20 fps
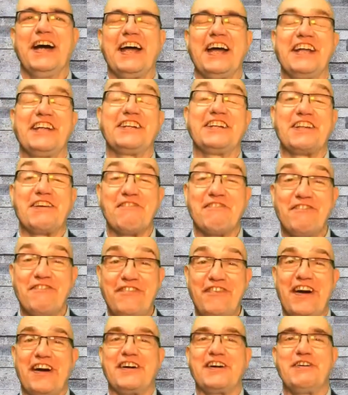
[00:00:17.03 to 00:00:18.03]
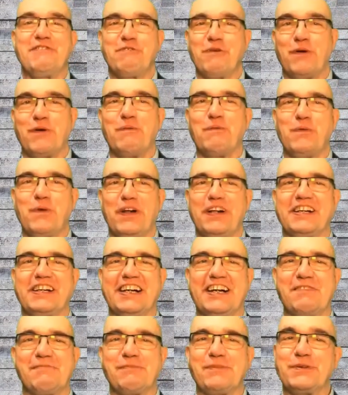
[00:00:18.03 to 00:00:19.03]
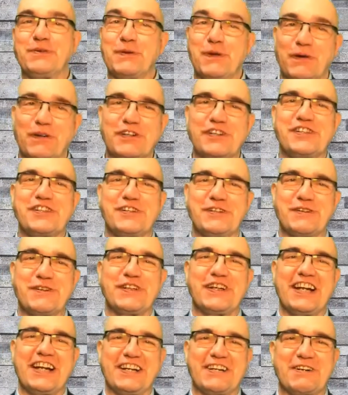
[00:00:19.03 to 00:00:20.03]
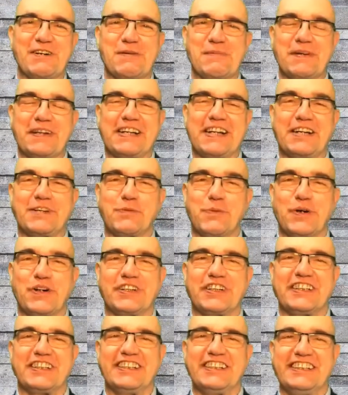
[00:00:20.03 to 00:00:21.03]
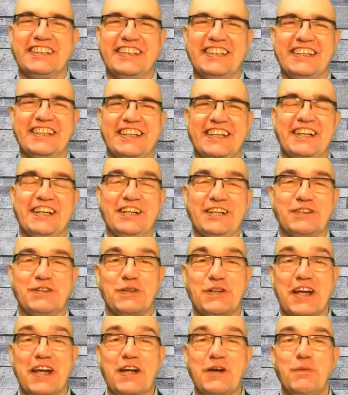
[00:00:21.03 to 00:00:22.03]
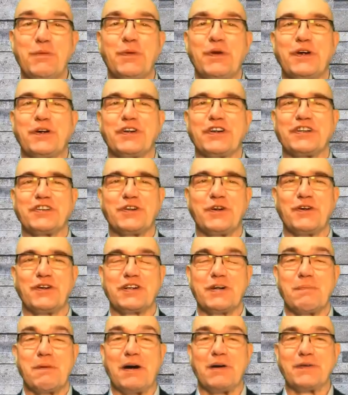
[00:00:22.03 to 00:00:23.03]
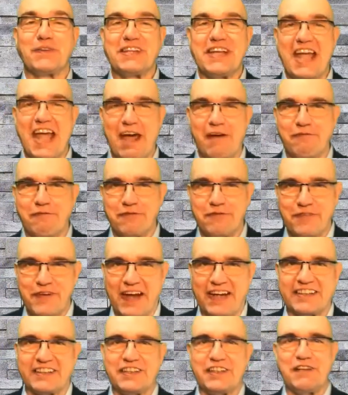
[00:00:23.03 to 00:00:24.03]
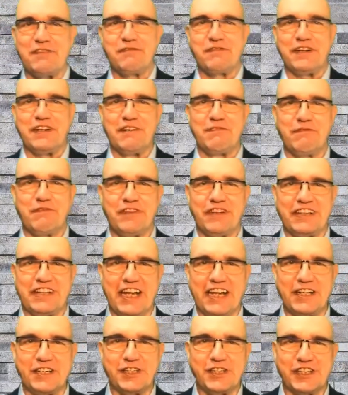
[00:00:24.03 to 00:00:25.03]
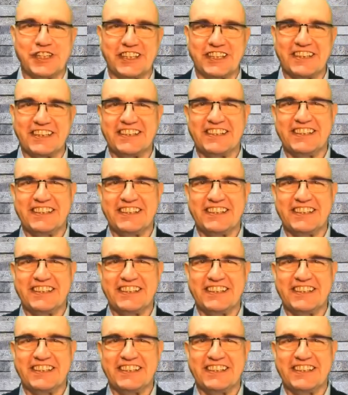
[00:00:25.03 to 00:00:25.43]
and a very warm welcome to all social economic networker. Today we're going to talk about the effective invitation.